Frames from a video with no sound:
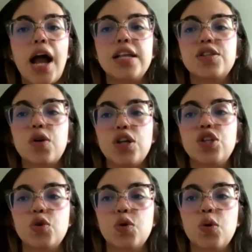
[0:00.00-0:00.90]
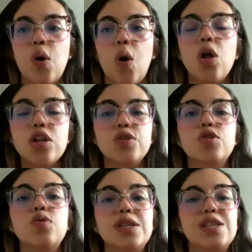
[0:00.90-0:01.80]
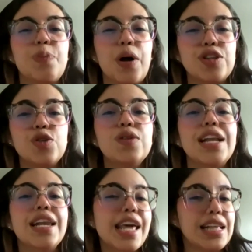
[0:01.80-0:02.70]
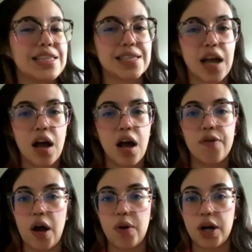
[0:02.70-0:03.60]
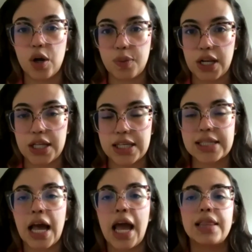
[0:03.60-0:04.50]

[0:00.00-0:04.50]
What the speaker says: and it's going to also to respond to the needs of our communities.